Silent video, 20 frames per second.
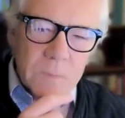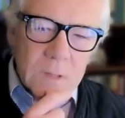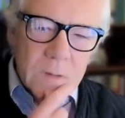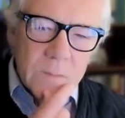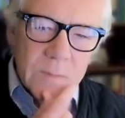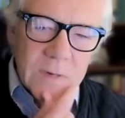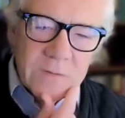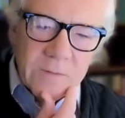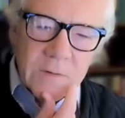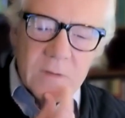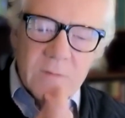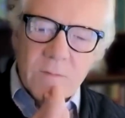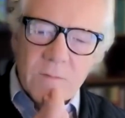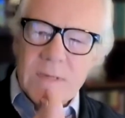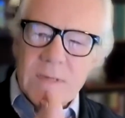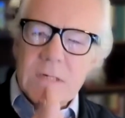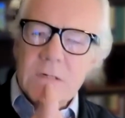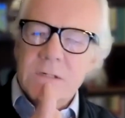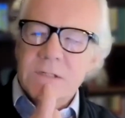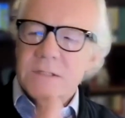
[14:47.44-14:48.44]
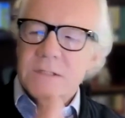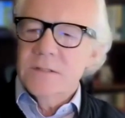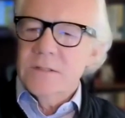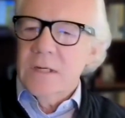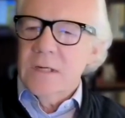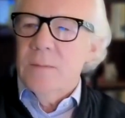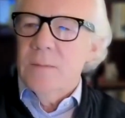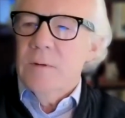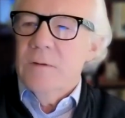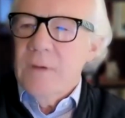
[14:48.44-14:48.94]
But if I may, Chris, there's
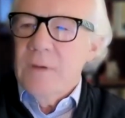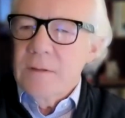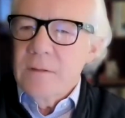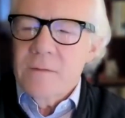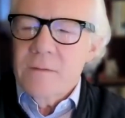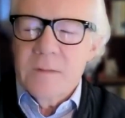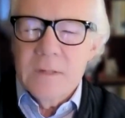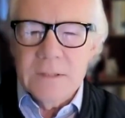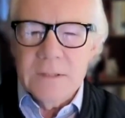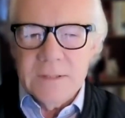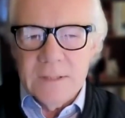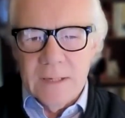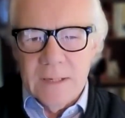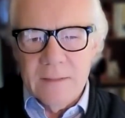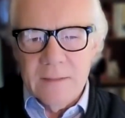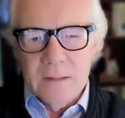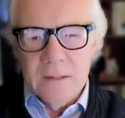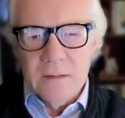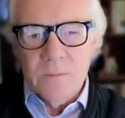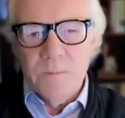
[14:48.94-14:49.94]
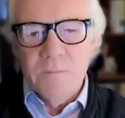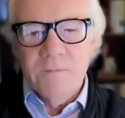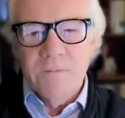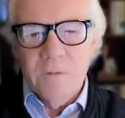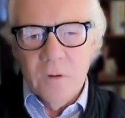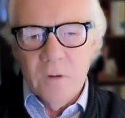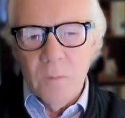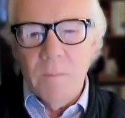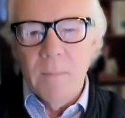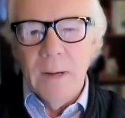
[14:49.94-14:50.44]
a couple of other things that I think
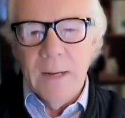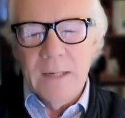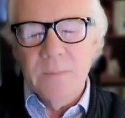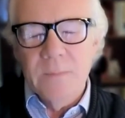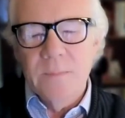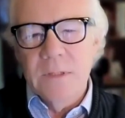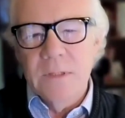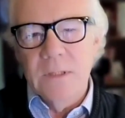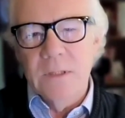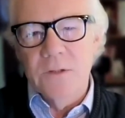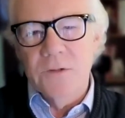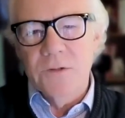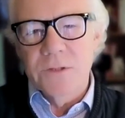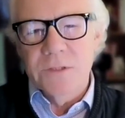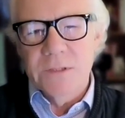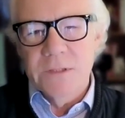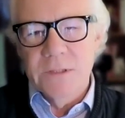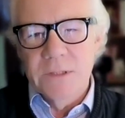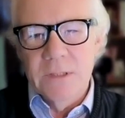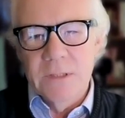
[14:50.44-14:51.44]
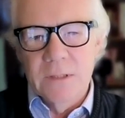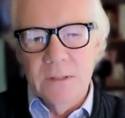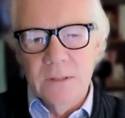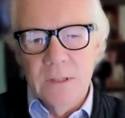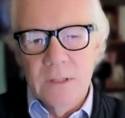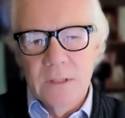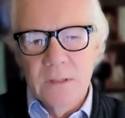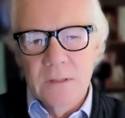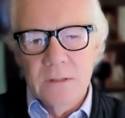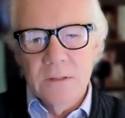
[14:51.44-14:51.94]
folk might be interested
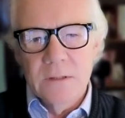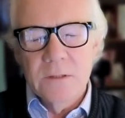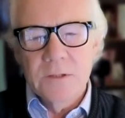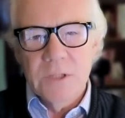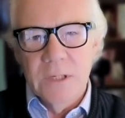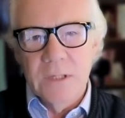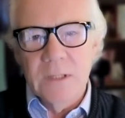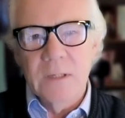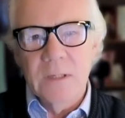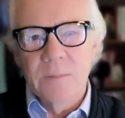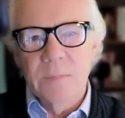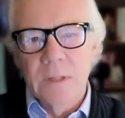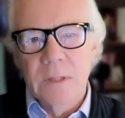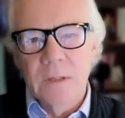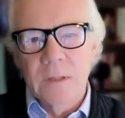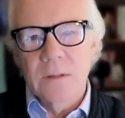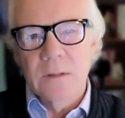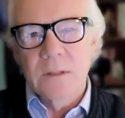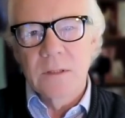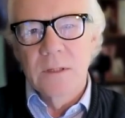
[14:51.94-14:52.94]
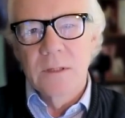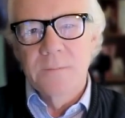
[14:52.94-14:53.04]
in chatting about.